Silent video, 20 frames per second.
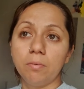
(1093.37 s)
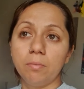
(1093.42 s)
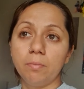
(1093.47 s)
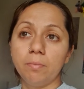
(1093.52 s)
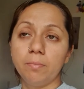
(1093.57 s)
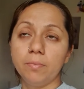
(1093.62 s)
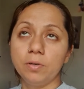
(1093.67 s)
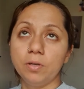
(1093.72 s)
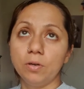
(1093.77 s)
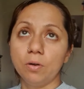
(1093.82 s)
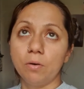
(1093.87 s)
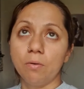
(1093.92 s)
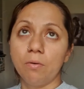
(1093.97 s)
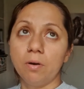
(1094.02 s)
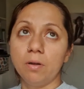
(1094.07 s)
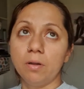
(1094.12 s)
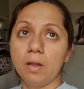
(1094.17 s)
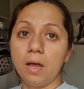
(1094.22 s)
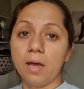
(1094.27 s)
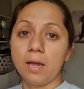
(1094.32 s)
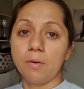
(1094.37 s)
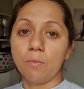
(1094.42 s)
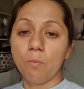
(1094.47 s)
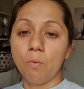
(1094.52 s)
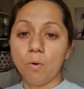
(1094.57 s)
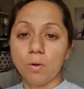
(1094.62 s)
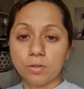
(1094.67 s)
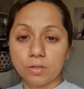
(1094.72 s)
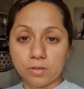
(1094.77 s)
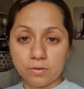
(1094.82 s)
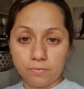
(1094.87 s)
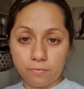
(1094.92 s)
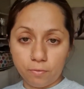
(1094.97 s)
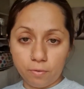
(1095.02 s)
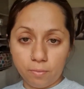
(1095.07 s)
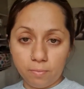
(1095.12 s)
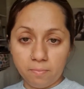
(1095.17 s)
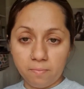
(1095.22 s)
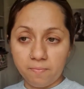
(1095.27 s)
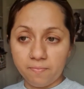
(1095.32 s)
you know, like water
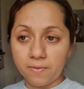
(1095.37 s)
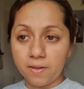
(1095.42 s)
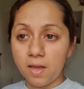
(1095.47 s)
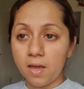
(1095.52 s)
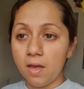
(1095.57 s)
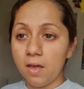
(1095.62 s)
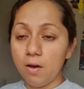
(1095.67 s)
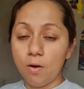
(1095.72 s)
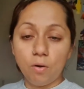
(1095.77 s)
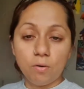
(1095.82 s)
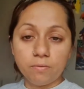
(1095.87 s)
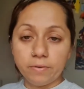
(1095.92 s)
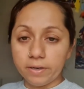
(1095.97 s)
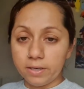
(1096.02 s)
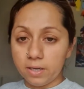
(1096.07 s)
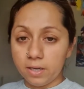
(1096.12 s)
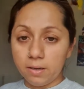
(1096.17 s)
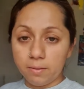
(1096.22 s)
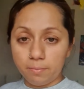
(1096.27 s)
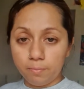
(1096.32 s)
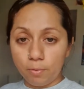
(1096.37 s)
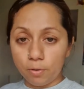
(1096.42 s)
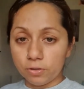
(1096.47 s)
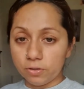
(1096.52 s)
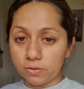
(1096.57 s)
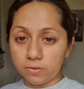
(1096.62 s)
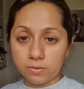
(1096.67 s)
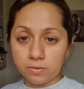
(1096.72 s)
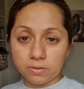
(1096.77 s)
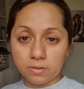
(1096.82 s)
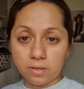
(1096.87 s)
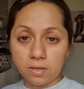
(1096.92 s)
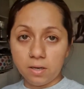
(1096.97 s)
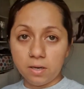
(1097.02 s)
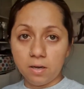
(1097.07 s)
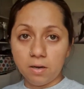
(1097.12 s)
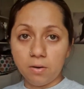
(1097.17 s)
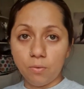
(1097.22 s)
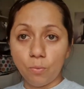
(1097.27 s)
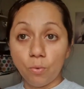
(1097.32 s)
from already bottled
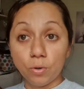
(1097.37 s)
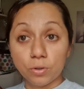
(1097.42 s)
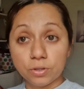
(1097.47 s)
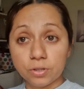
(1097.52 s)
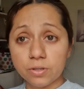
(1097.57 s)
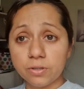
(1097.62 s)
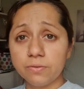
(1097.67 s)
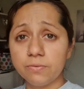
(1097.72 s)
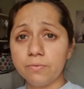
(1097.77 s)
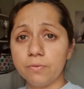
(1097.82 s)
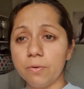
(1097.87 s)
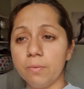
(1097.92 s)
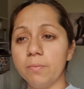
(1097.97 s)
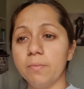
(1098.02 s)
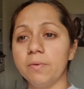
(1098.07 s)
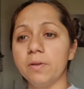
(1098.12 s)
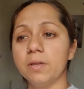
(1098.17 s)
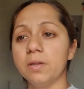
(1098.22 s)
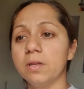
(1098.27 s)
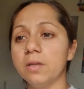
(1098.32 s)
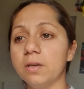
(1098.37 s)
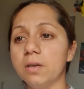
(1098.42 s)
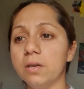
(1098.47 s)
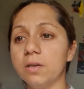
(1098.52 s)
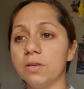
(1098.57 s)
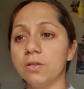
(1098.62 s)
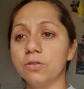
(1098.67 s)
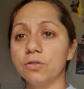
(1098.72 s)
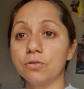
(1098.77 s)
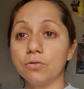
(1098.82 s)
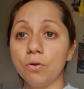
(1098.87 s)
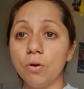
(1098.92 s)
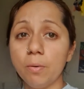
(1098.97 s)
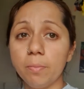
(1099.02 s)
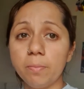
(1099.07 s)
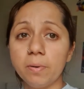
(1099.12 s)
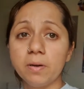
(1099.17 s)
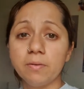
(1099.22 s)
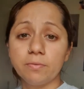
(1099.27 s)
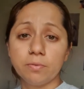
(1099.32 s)
water from the
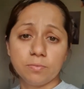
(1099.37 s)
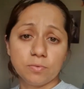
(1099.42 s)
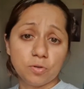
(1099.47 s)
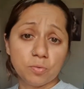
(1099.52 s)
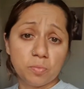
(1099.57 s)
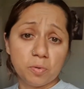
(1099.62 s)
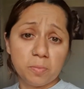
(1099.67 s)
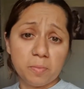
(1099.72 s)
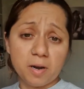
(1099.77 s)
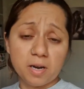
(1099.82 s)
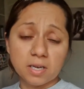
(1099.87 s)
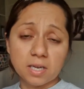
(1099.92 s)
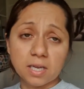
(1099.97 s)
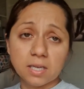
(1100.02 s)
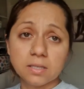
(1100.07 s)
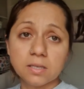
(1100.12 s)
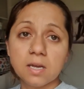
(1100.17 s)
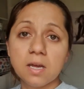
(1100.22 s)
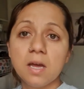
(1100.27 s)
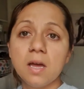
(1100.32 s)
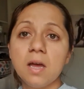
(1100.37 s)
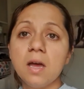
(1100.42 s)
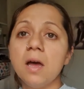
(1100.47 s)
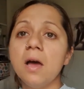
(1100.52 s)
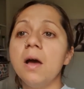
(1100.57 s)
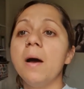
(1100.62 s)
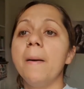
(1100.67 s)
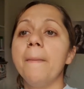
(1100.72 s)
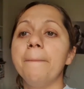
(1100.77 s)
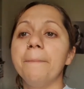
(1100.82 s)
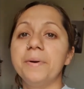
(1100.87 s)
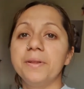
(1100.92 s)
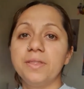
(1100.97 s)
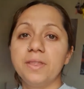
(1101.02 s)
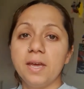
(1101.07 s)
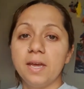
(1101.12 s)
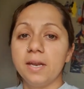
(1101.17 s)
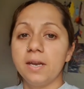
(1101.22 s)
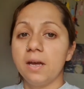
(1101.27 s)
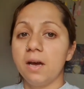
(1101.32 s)
shop, from supermarket, but
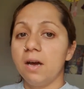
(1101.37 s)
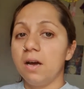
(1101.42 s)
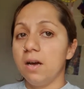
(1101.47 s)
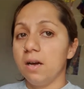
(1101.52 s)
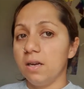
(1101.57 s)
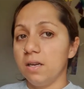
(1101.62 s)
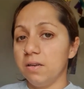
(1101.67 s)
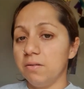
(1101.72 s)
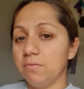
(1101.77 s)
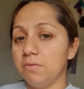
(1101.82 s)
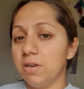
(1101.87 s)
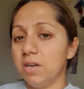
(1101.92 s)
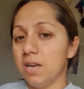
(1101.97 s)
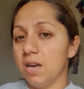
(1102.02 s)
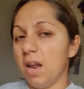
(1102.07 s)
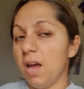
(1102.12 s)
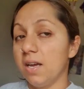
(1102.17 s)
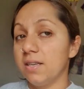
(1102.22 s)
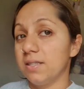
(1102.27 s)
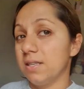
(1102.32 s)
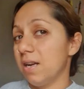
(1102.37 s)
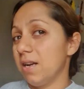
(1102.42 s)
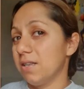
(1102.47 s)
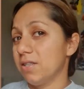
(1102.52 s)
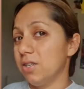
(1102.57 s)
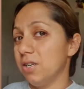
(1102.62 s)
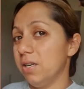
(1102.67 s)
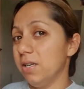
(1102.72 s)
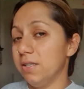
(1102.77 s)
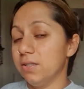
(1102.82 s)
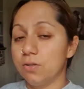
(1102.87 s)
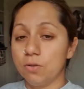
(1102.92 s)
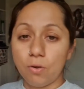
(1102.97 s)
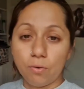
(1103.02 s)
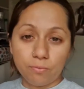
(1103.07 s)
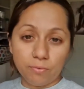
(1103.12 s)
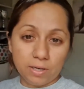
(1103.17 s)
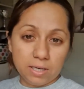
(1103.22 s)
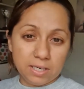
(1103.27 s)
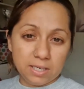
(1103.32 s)
then I realized that actually it's not
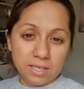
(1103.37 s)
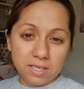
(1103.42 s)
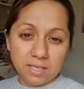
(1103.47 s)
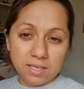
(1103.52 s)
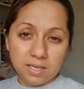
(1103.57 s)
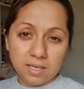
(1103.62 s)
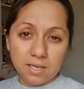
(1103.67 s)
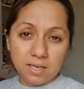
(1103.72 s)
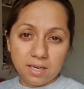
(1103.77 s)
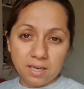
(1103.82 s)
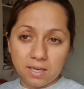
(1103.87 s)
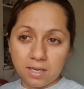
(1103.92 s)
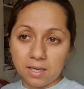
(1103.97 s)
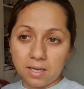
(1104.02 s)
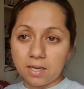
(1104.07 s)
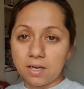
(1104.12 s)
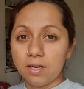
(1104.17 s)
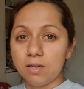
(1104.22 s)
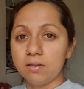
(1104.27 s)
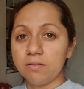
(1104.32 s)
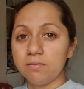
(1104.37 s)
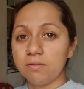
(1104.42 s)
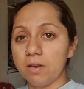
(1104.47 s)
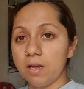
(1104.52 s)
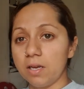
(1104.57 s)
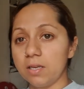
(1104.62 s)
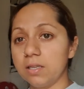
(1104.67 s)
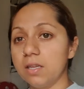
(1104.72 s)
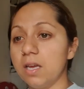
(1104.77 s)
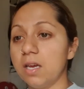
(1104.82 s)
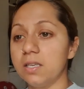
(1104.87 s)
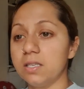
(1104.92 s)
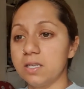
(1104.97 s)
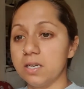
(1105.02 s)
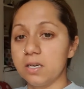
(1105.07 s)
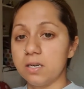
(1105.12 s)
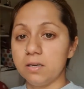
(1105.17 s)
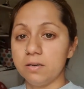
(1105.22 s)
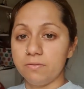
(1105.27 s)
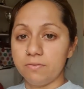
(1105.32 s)
really needed, and I kind of like the idea
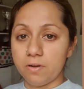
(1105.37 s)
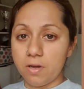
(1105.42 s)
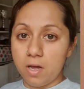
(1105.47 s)
of